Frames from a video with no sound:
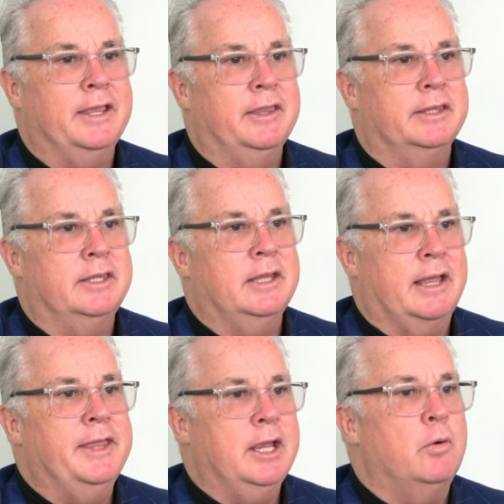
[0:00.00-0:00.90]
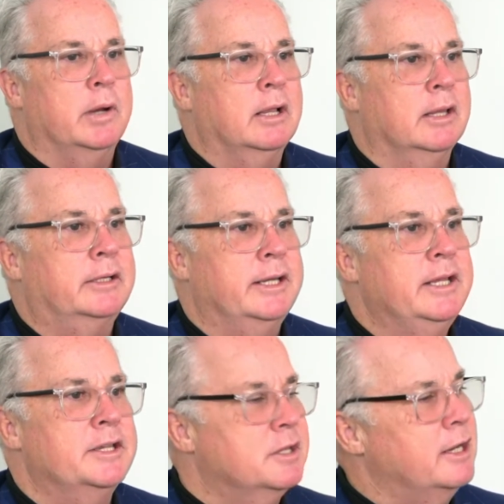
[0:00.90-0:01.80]
that I think coin collecting
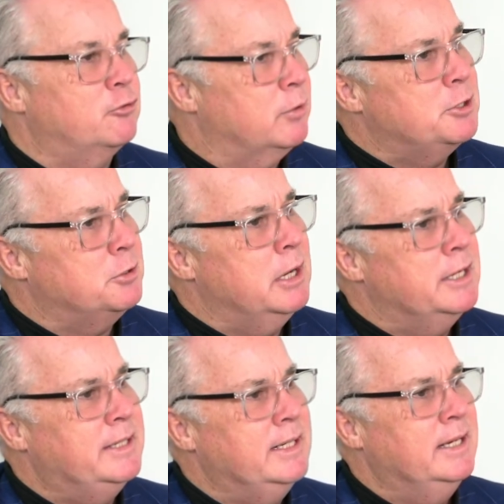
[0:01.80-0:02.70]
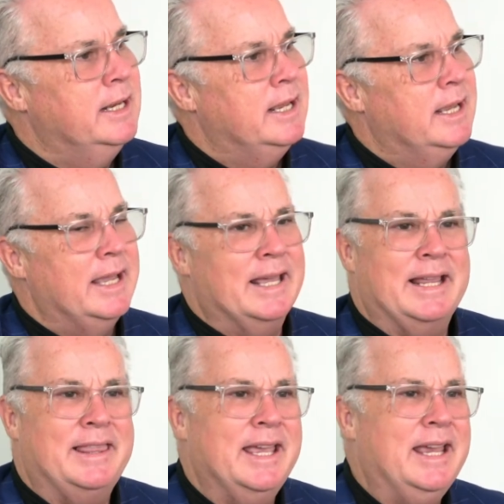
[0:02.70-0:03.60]
is like treasure hunting, and I
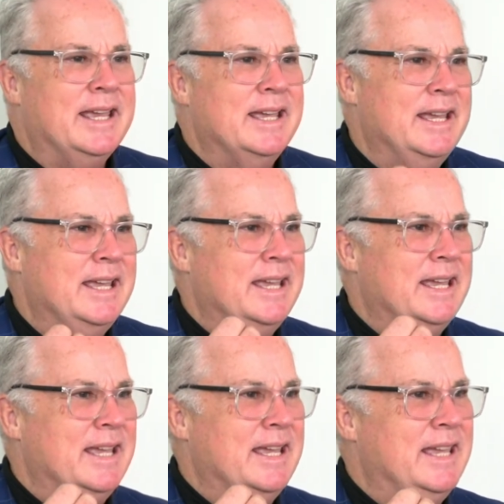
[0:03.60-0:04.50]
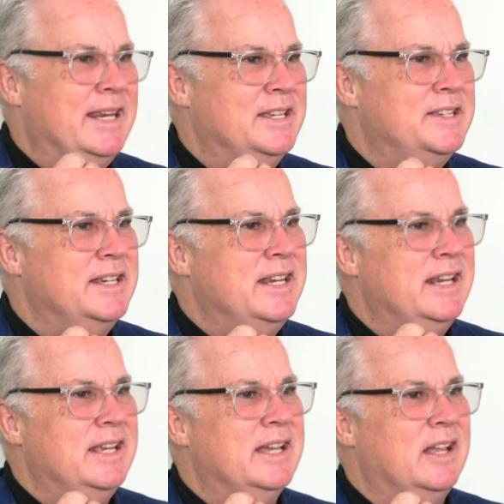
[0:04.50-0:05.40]
think it is in
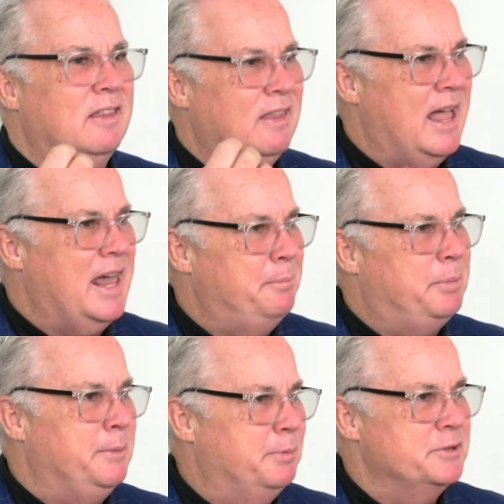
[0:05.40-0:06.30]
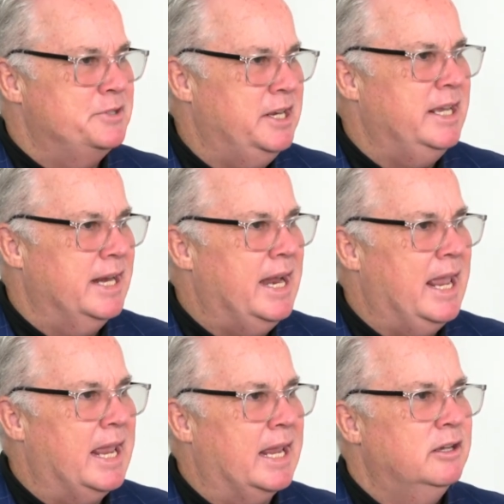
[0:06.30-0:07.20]
a lot of people's
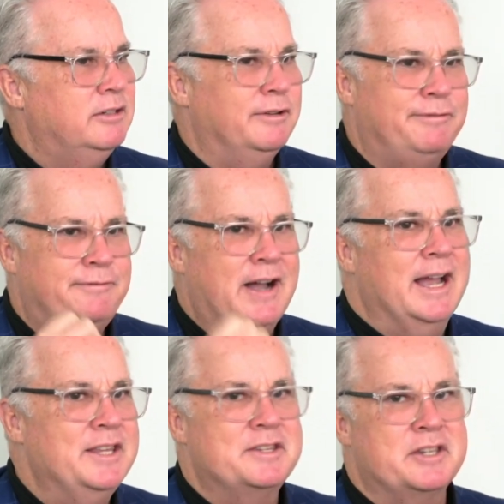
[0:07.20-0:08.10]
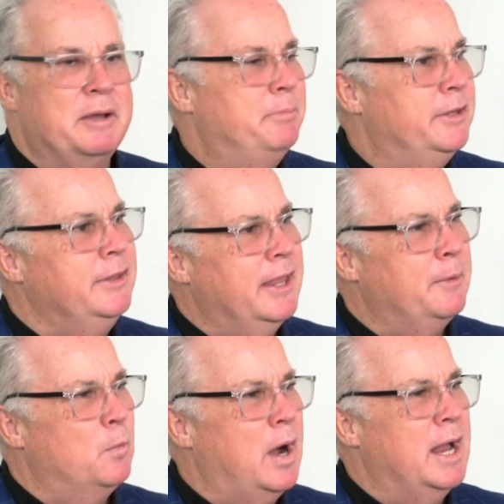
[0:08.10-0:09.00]
DNA to find something they
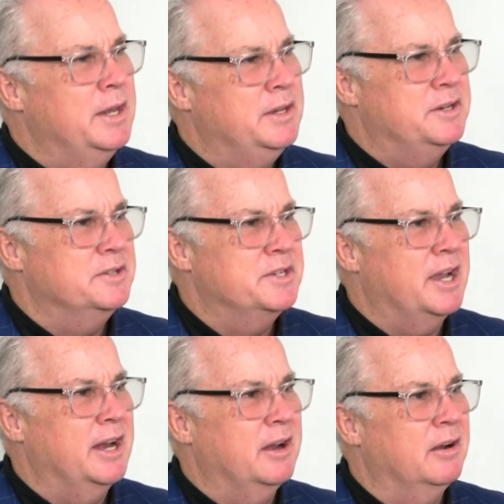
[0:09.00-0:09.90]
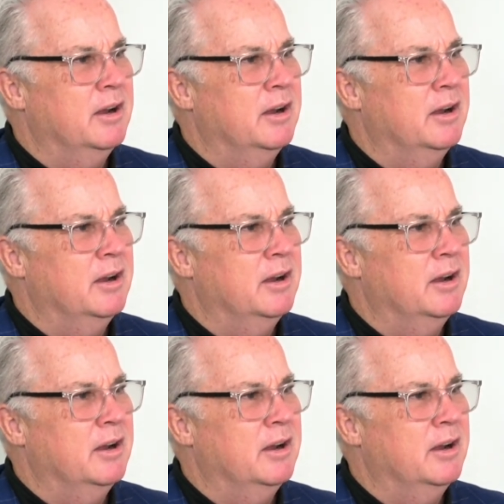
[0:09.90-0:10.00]
want and mm -hmm. desire